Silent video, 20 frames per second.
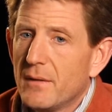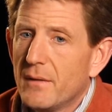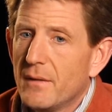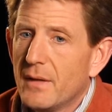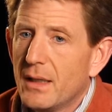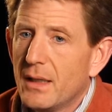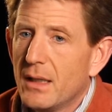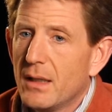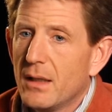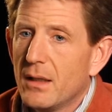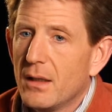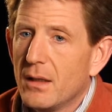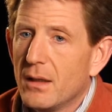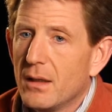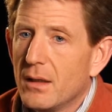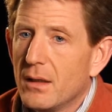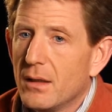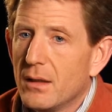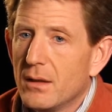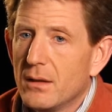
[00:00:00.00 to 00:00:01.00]
that,
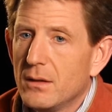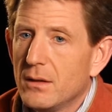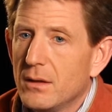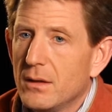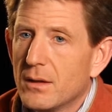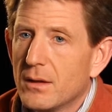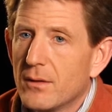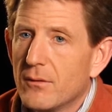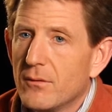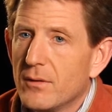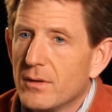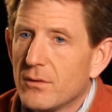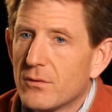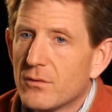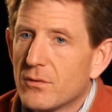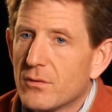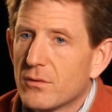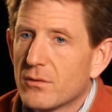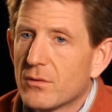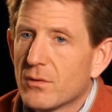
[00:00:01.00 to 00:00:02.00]
you know,
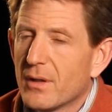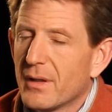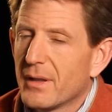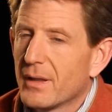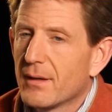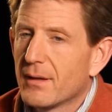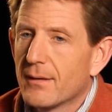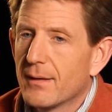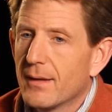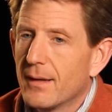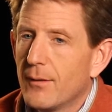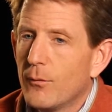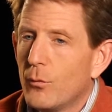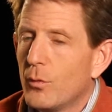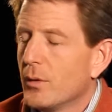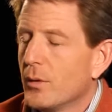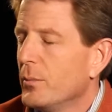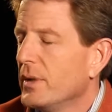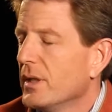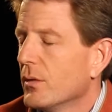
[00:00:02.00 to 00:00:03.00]
it's just like I
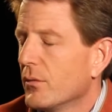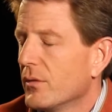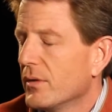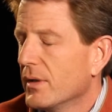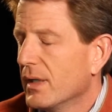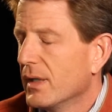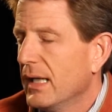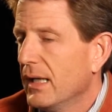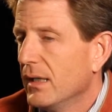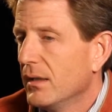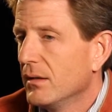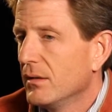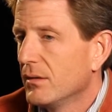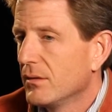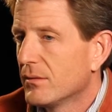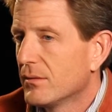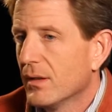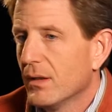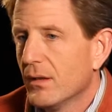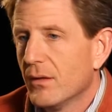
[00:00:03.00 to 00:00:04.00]
want to be able to
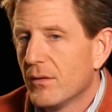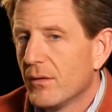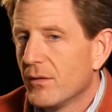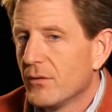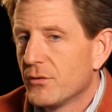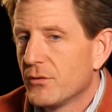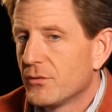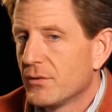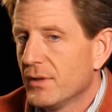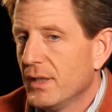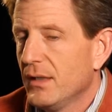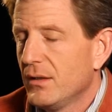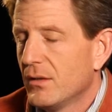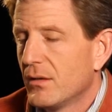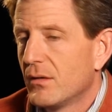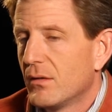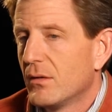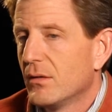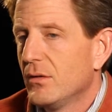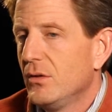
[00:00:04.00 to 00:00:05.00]
tell, say
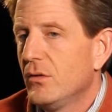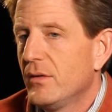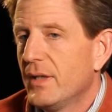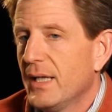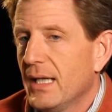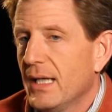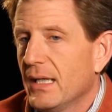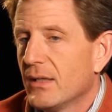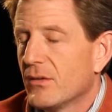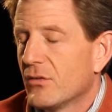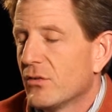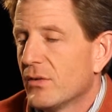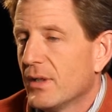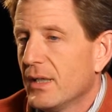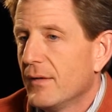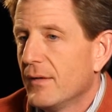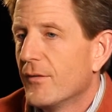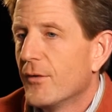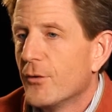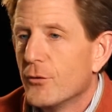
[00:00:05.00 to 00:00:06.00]
to her, you can't
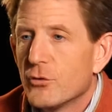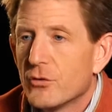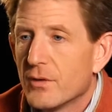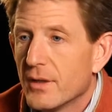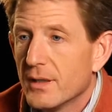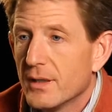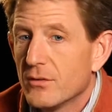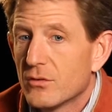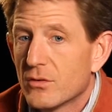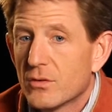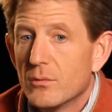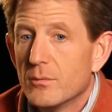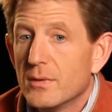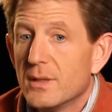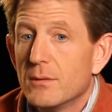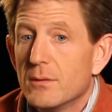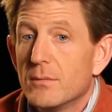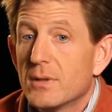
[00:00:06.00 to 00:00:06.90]
say those things to me